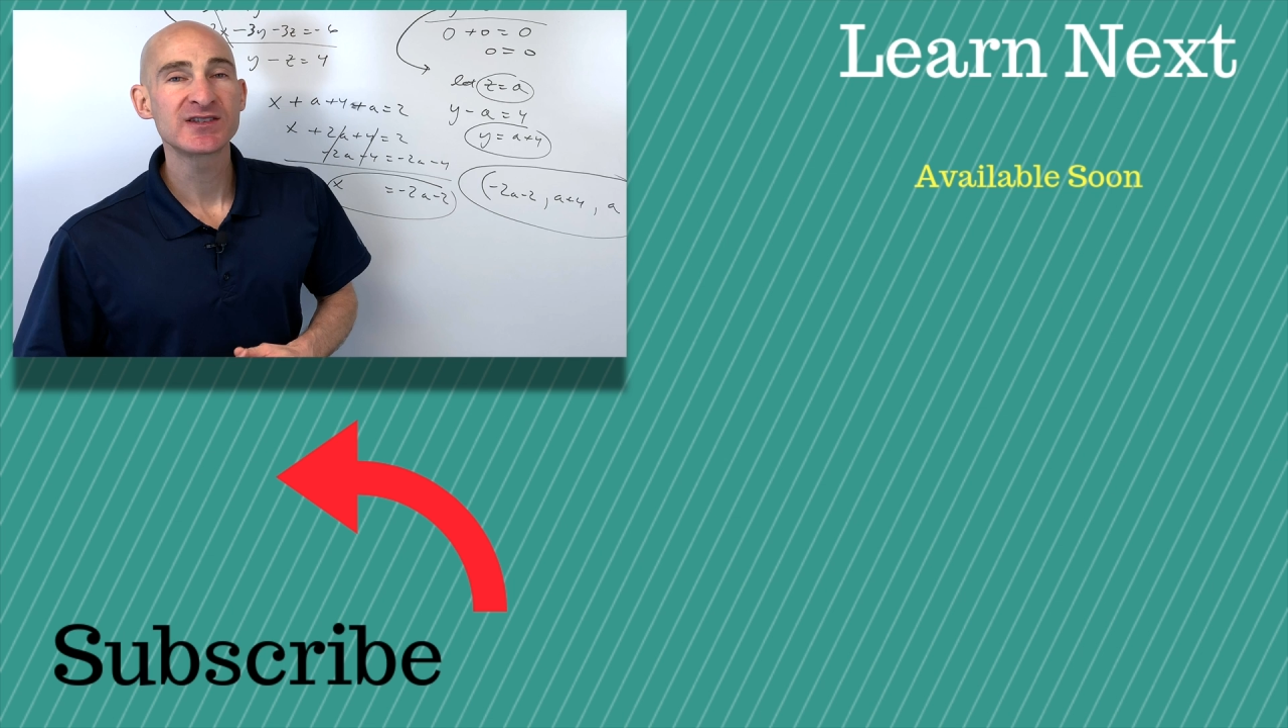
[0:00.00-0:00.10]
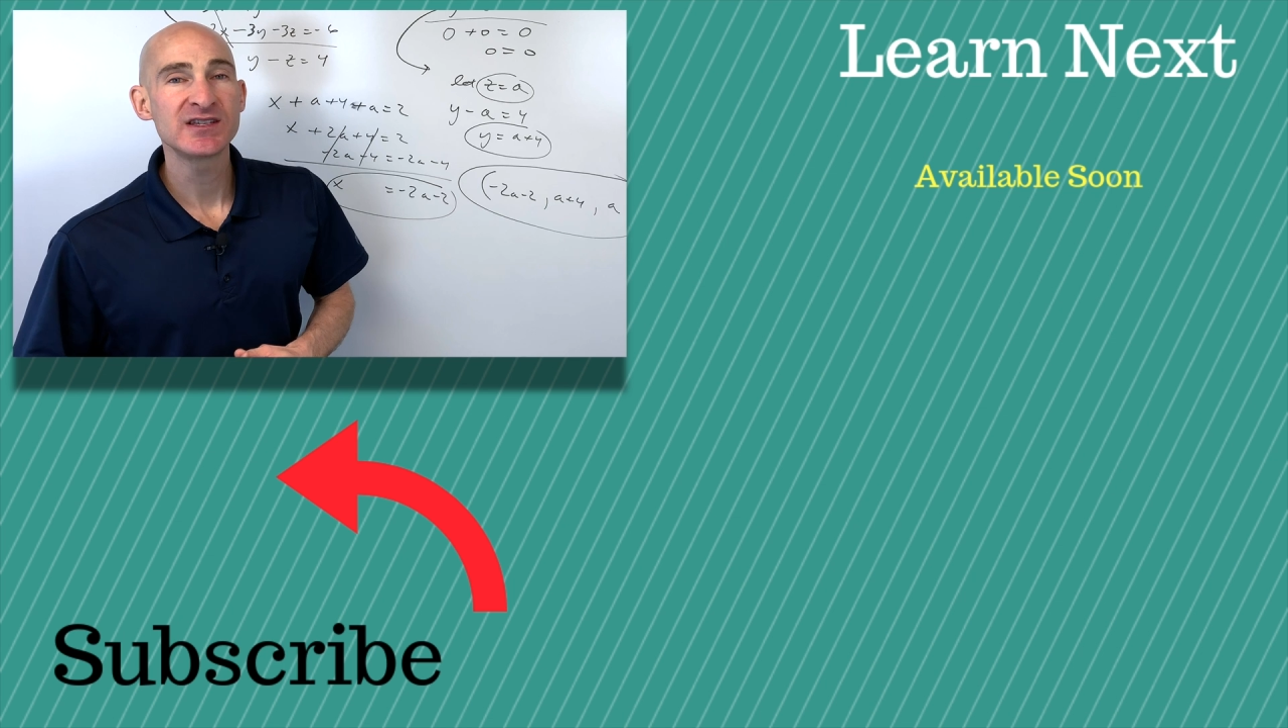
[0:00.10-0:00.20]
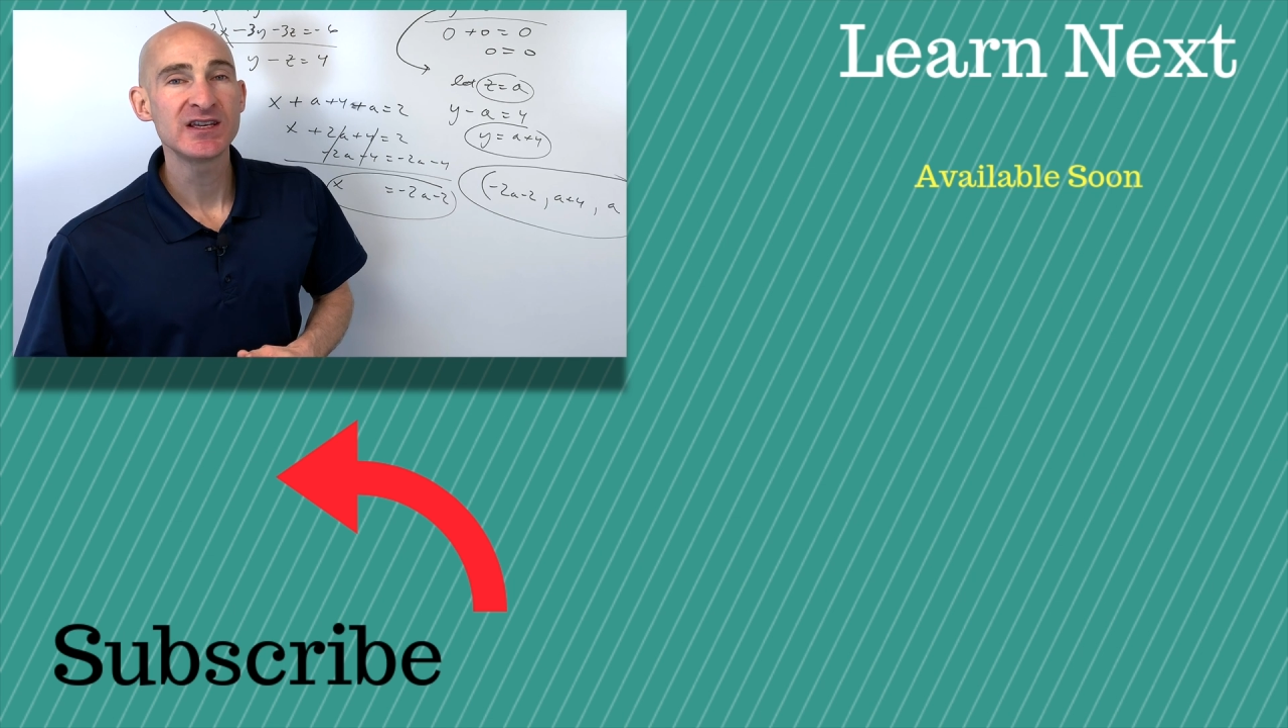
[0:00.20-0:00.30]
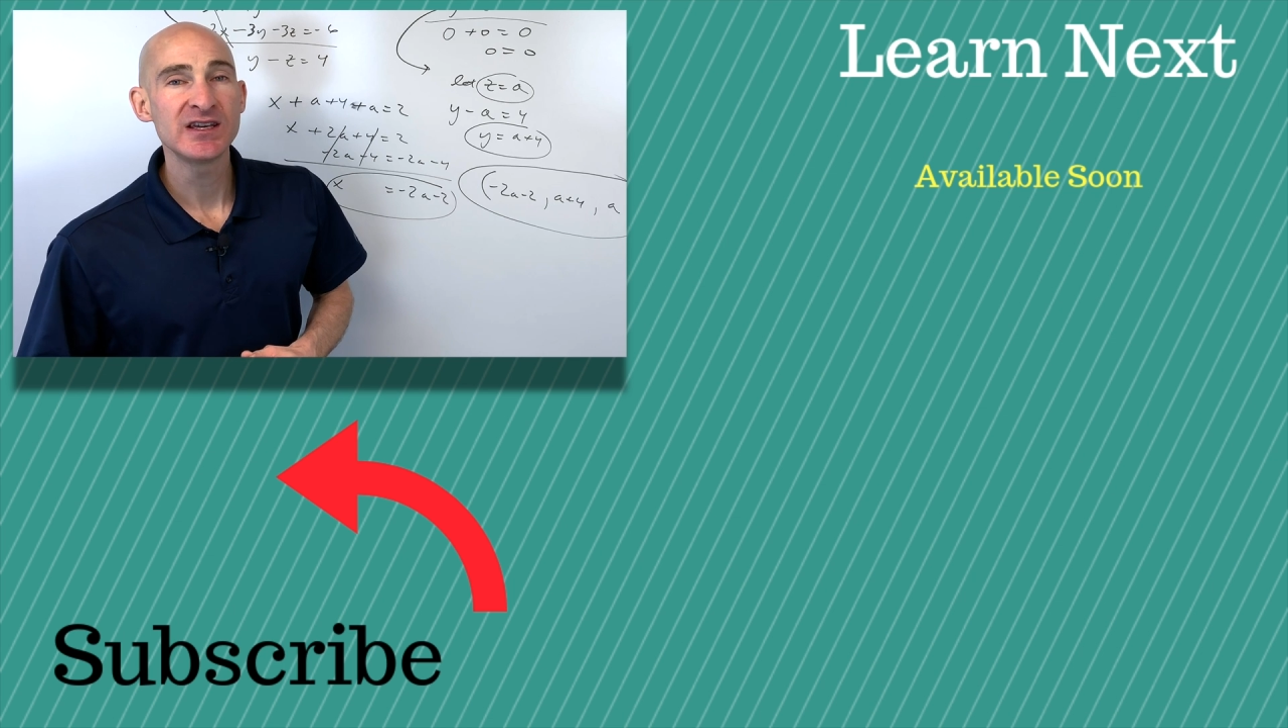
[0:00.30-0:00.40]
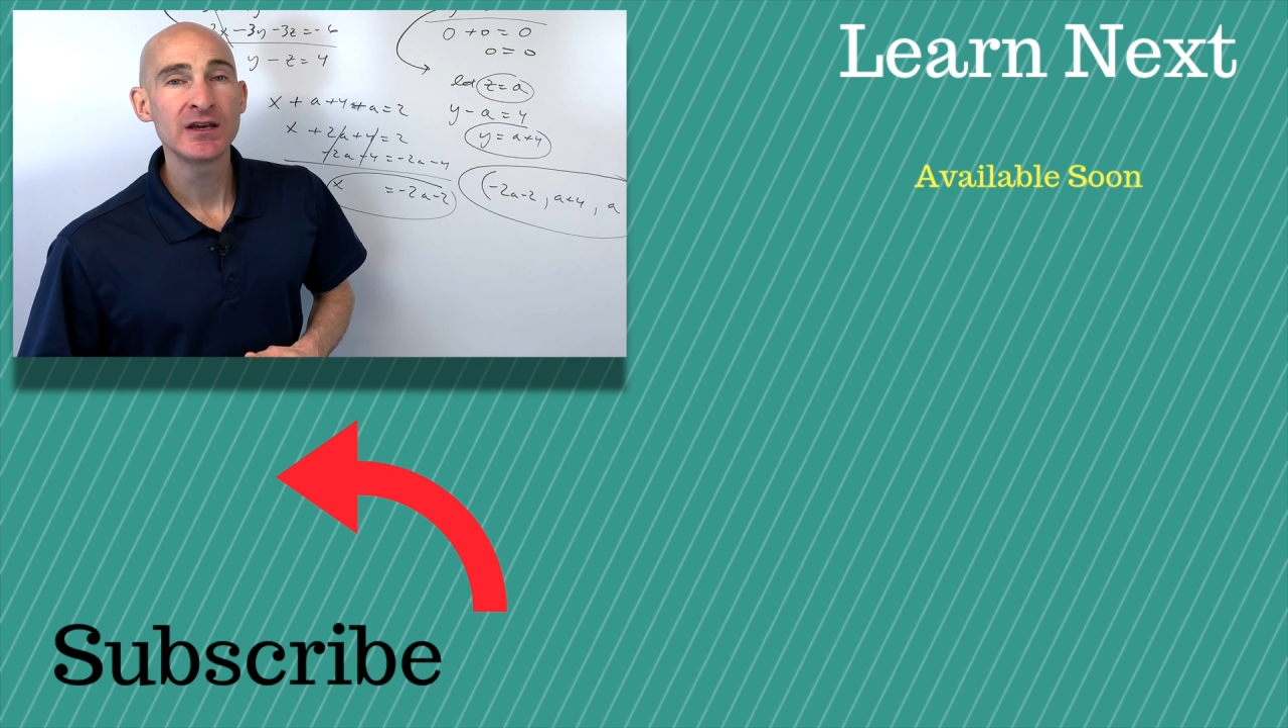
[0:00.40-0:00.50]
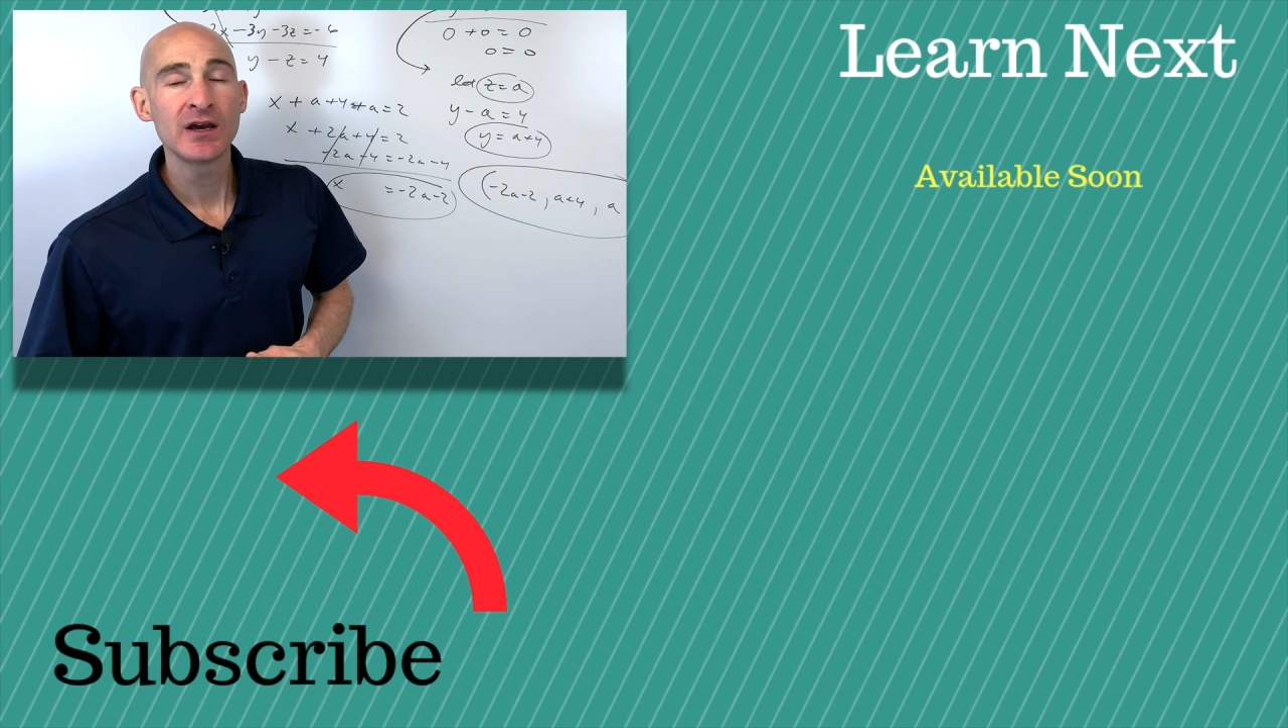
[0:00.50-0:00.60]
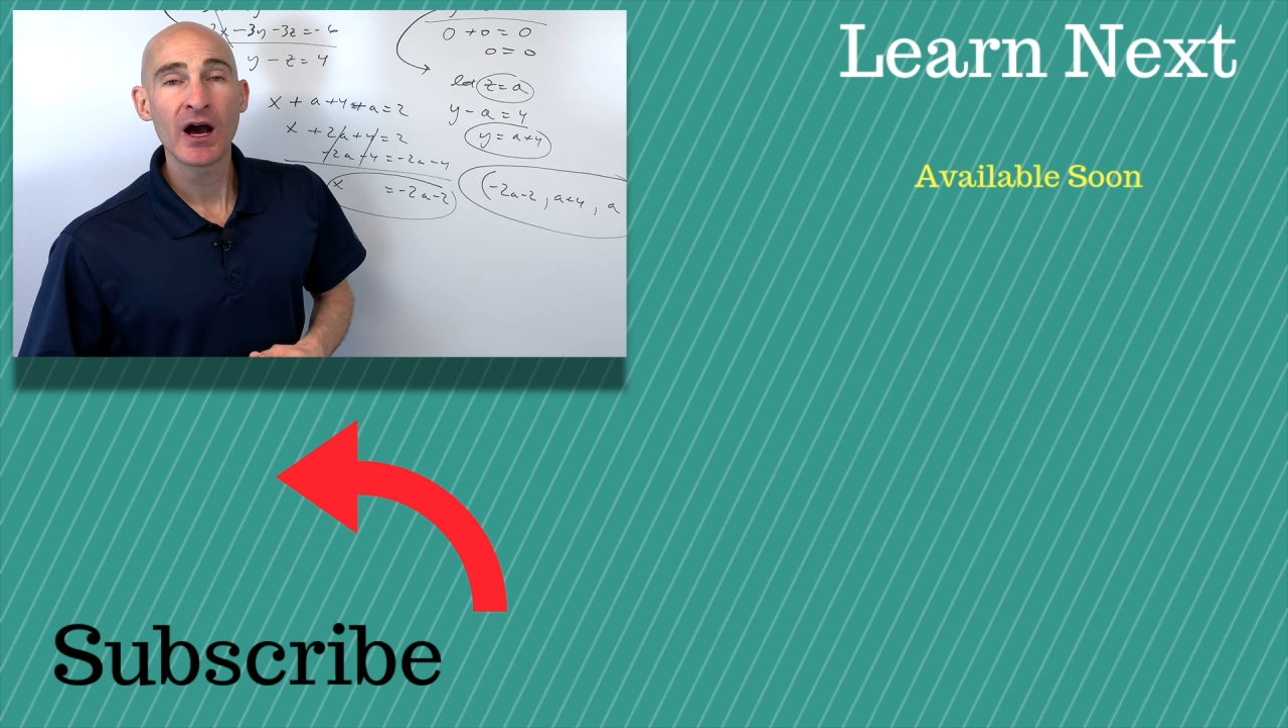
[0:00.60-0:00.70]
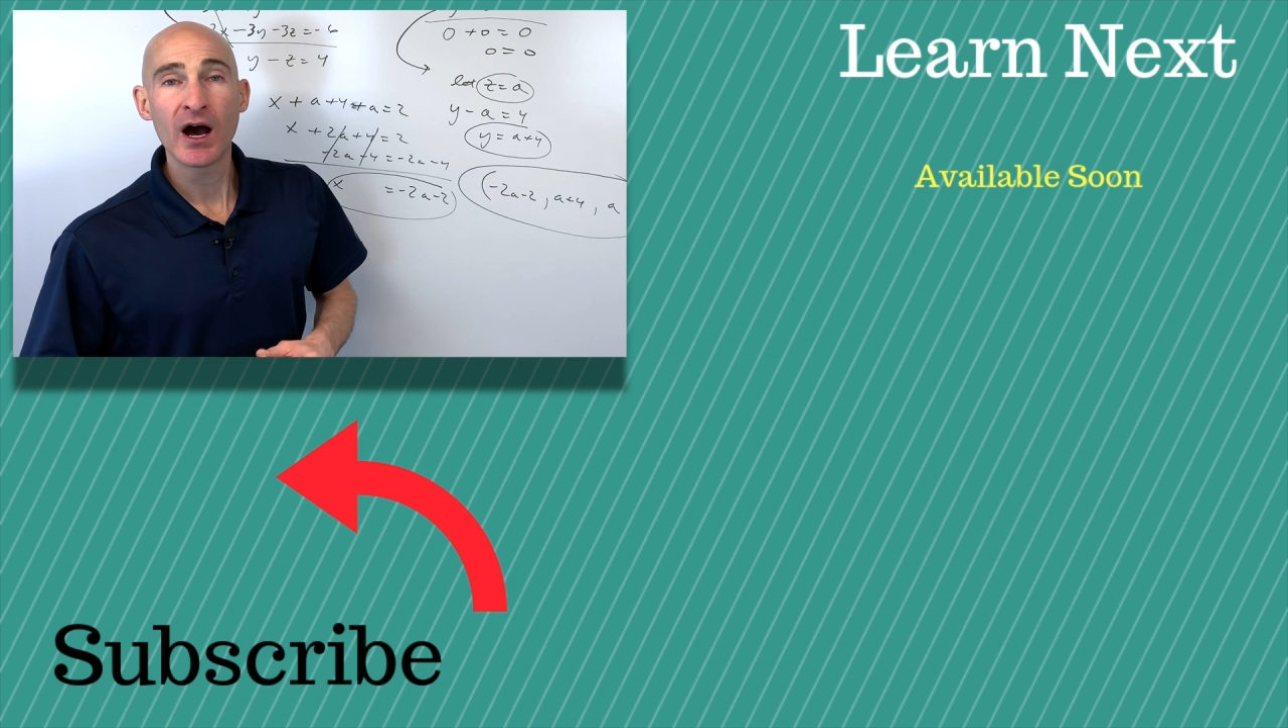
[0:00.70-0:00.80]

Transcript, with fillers: see